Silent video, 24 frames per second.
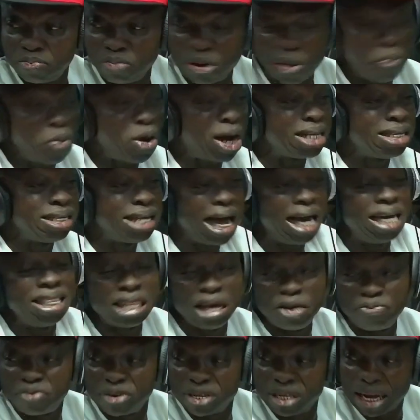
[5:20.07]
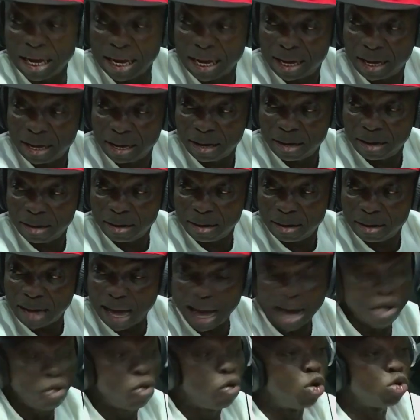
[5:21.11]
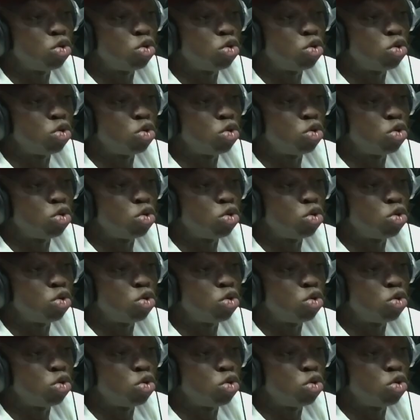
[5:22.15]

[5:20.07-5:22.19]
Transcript: People are dying every day and go